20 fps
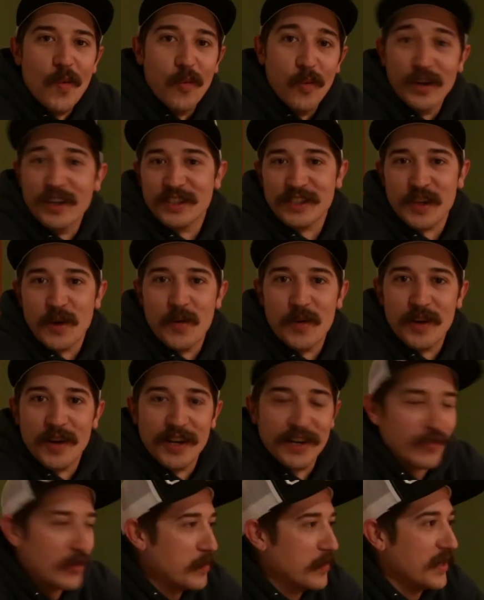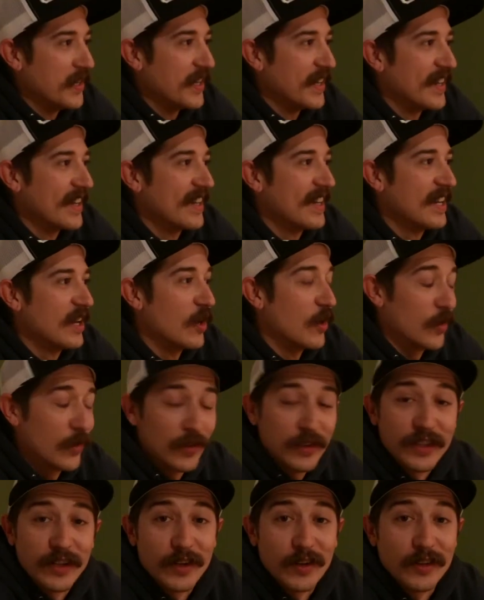What is going on, everybody?
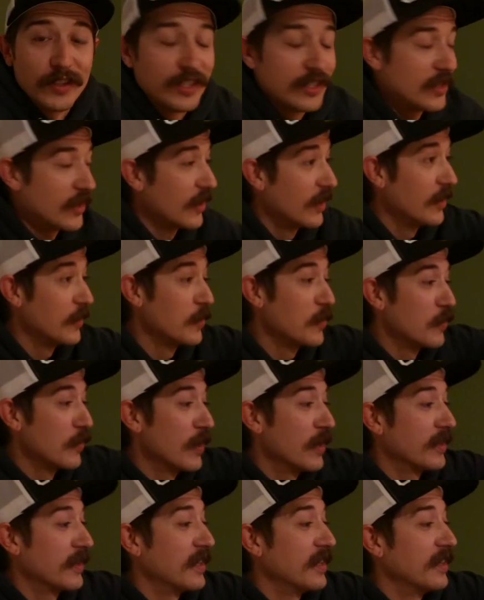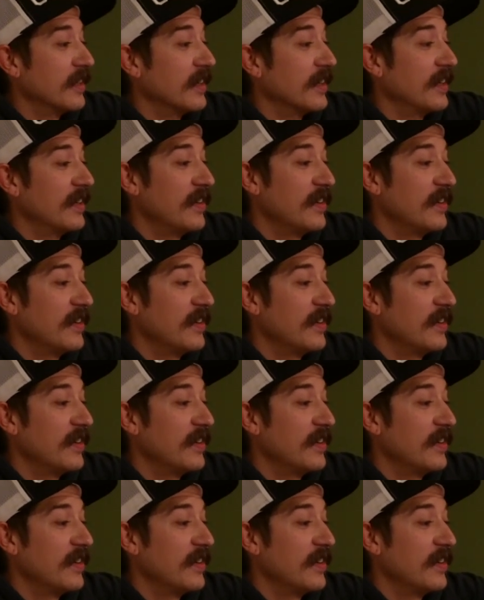Early, early start. We're rocking